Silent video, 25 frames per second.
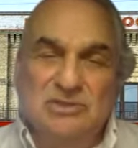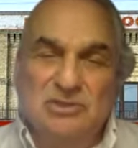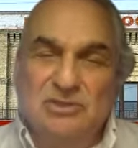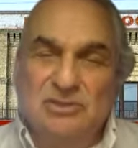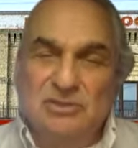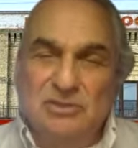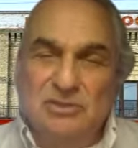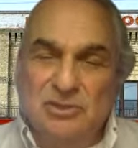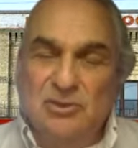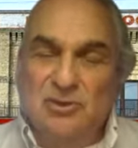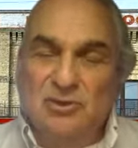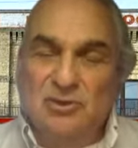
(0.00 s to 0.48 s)

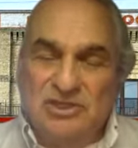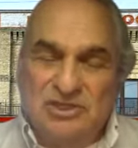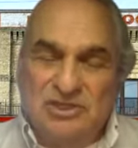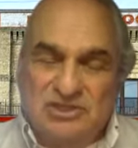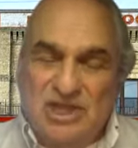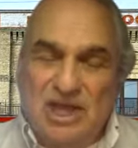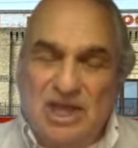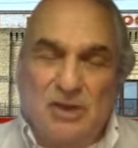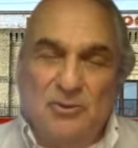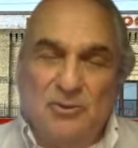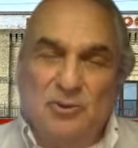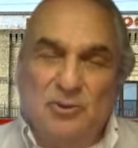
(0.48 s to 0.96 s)
learned, is
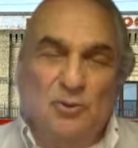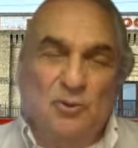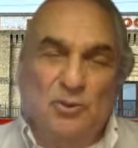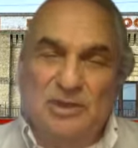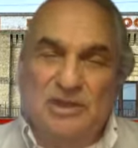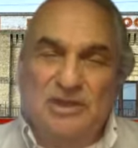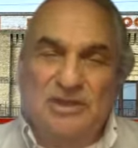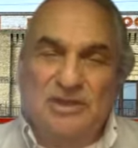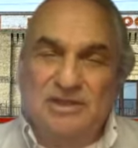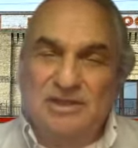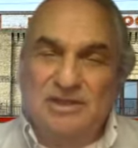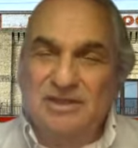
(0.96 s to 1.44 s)
how do
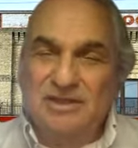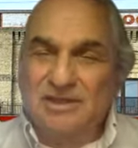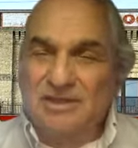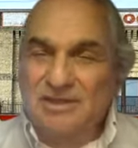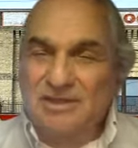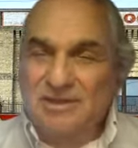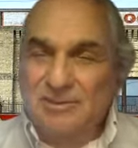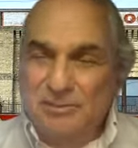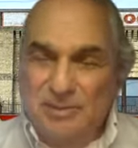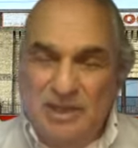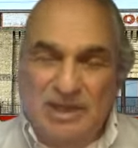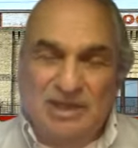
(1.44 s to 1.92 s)
we
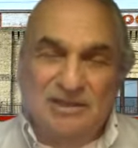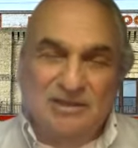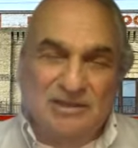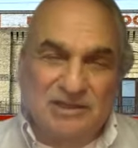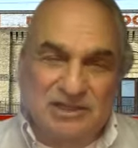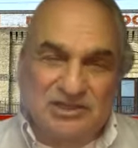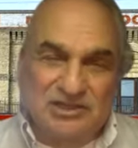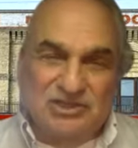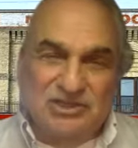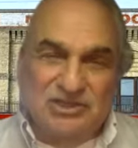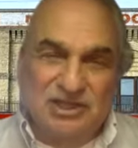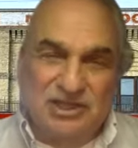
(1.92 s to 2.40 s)
make
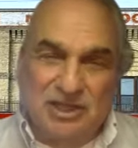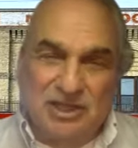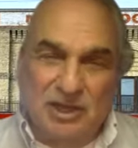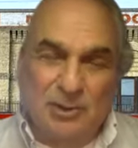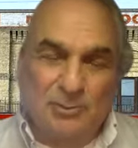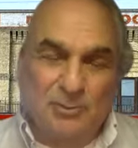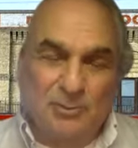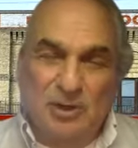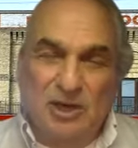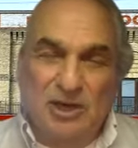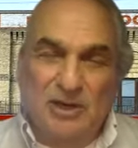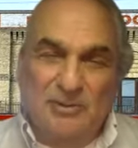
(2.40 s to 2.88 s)
listening our
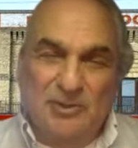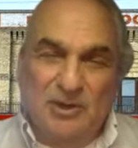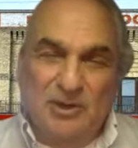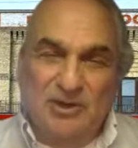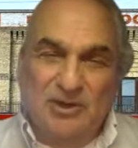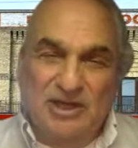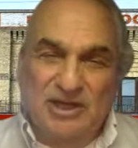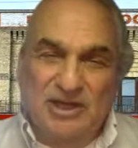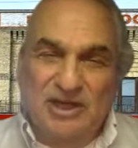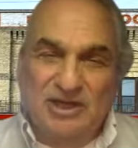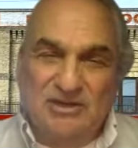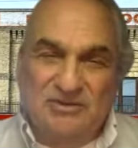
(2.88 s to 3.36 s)

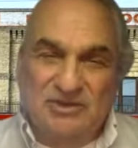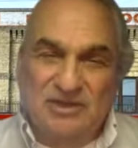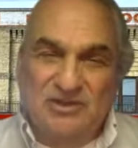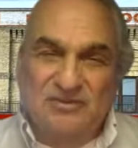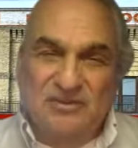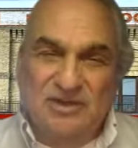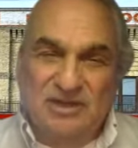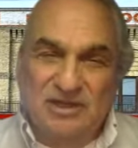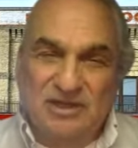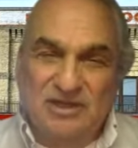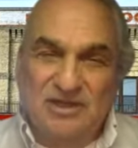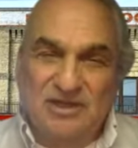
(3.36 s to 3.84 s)
primary
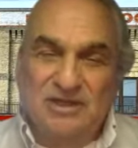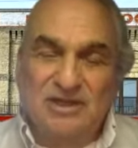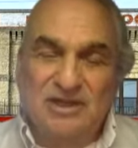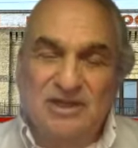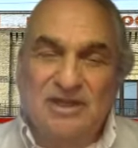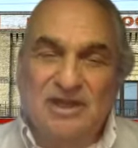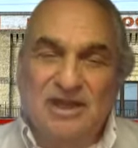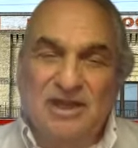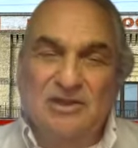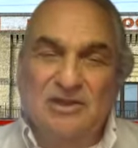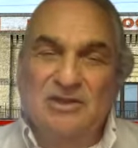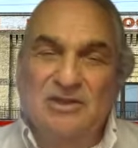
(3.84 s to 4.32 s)
activity,
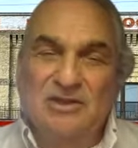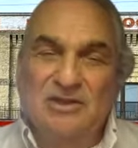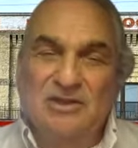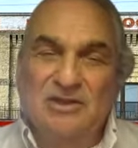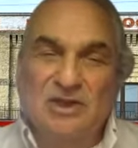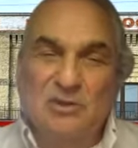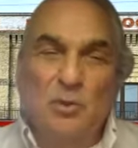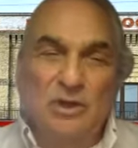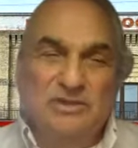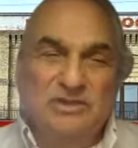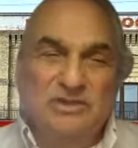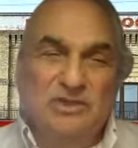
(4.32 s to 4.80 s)
and then
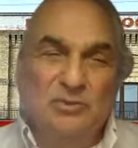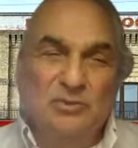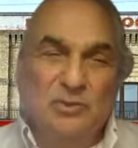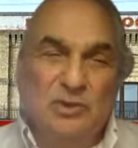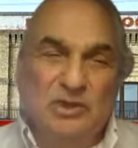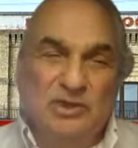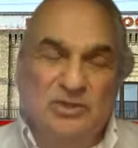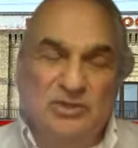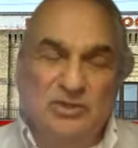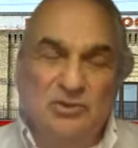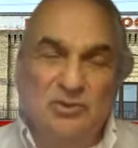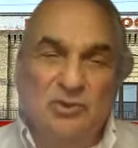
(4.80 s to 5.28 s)
what can we
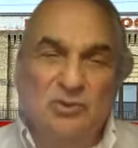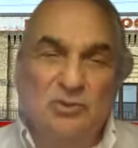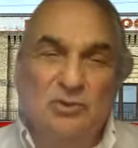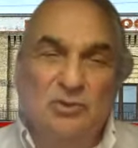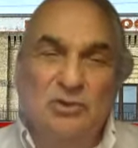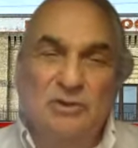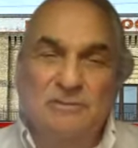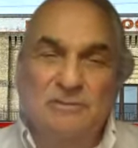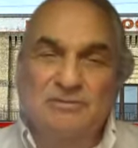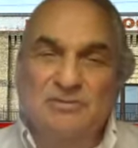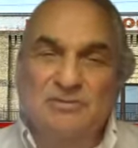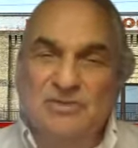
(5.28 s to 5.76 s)
do
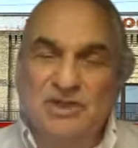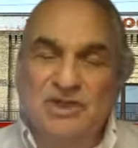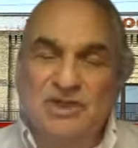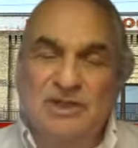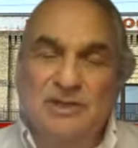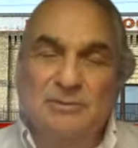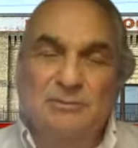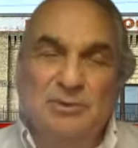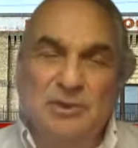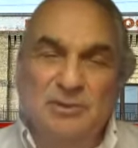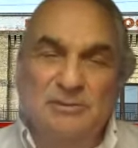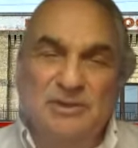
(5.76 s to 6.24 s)
to
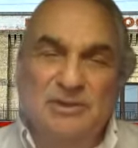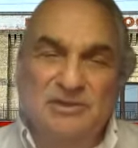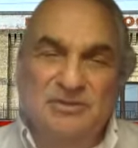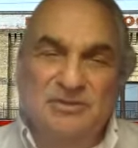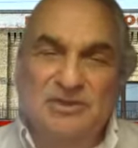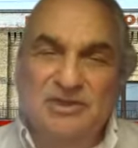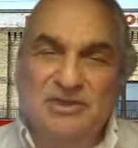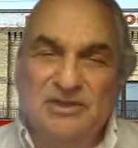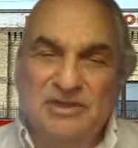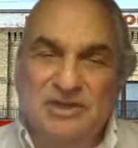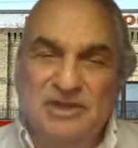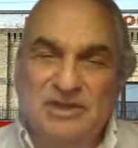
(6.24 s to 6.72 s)
implement
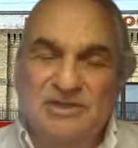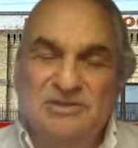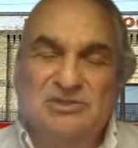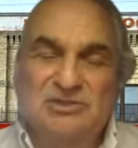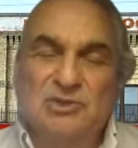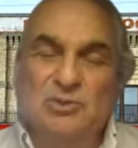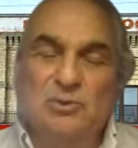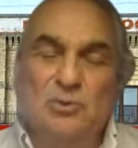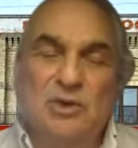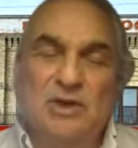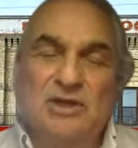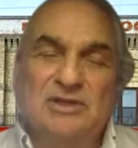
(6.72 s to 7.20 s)
the needs
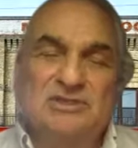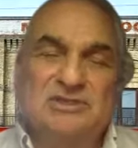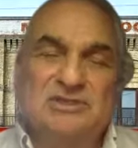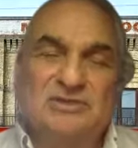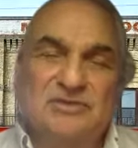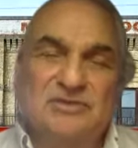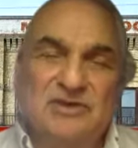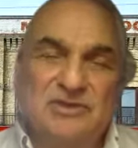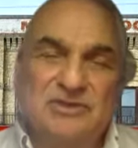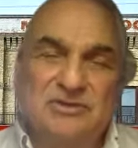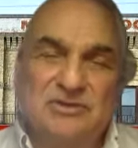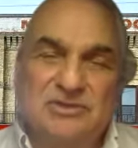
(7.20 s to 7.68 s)
and wants of
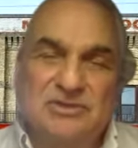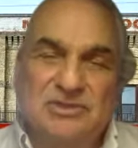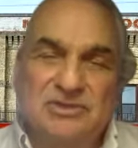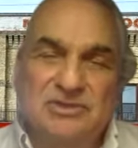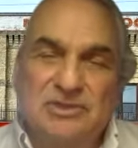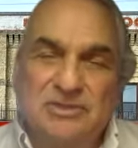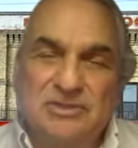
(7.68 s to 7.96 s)
others.